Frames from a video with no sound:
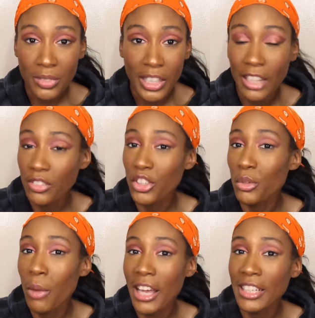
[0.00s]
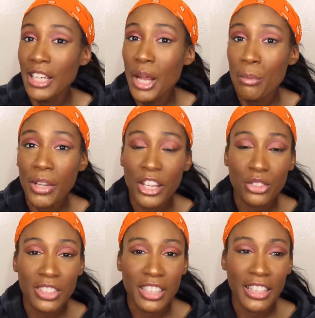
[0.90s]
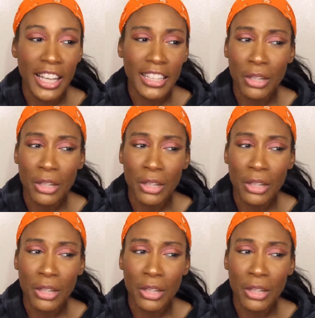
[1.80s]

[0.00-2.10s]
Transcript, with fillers: And I figure you might be interested in that.